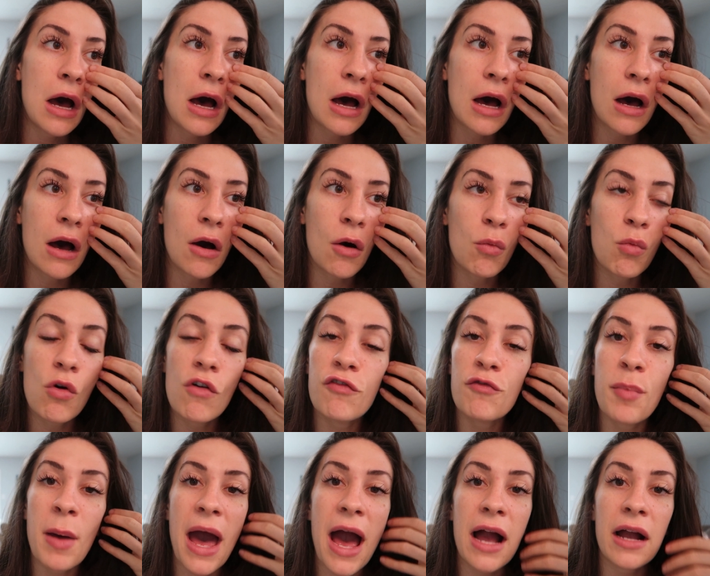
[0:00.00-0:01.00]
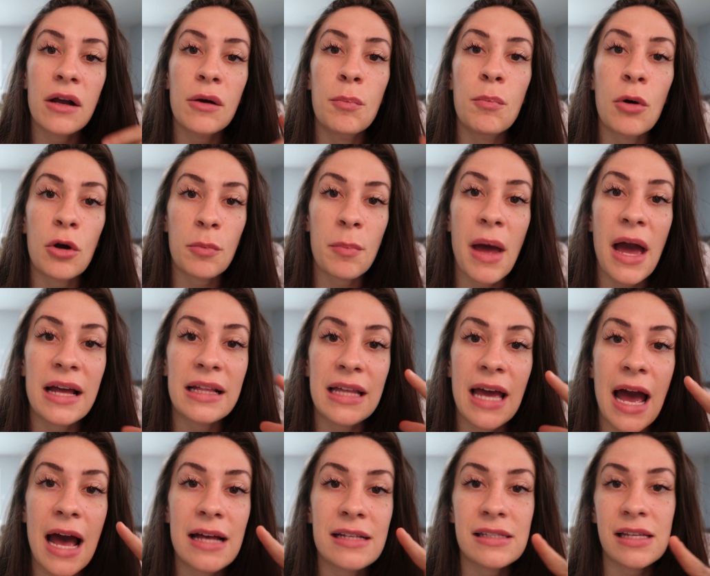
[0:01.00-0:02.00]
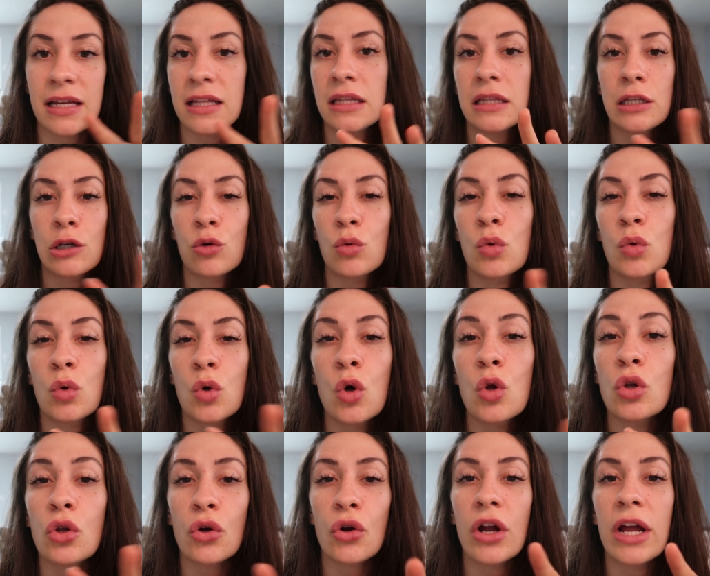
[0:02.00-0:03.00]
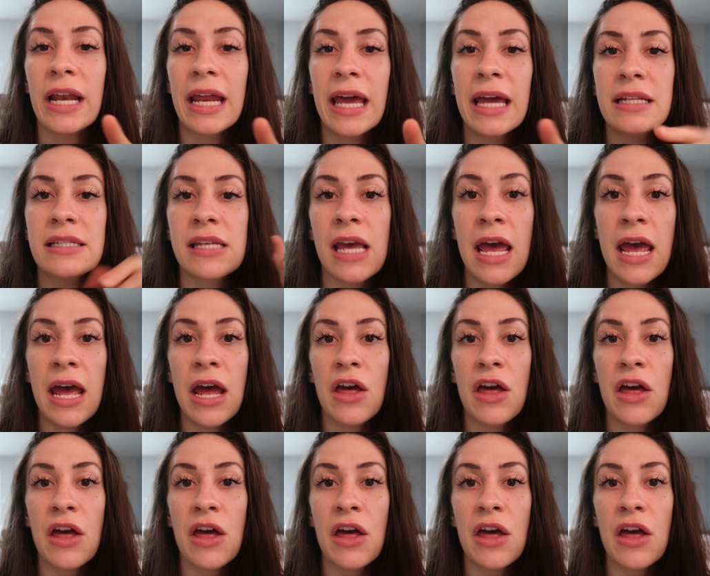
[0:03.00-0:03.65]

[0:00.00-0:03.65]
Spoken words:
Wolfpack book bag that has like a little cooler in it.